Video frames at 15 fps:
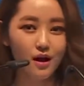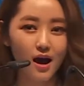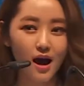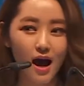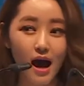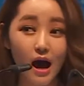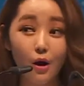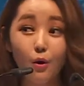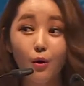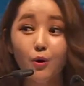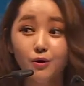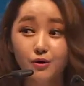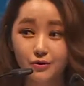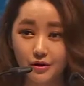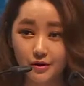how
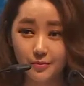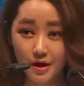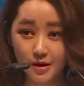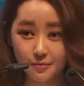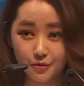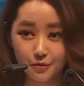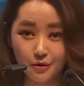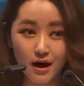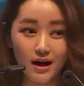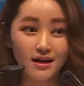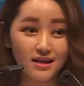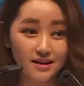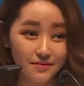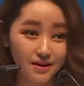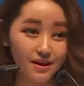ordinary people are
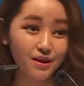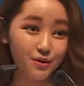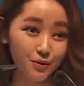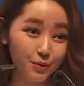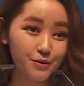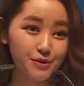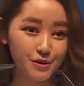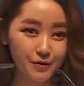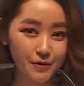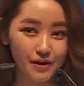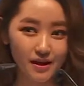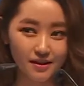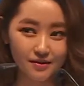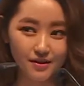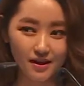living in North Korea
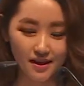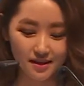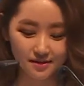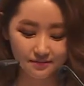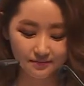today.